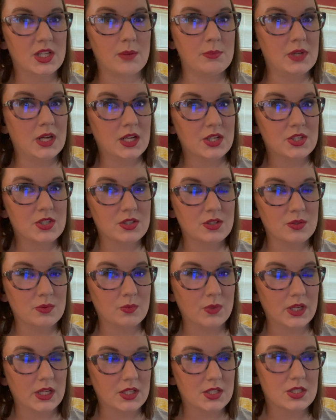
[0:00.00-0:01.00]
I'm not sure
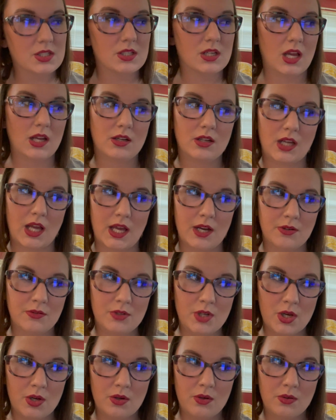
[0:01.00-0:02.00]
which. I don't
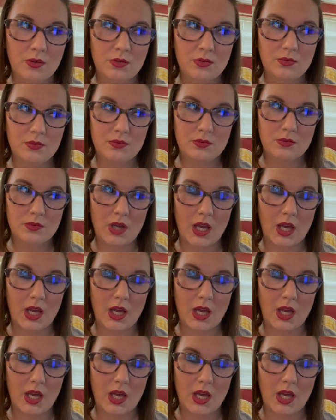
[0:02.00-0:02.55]
know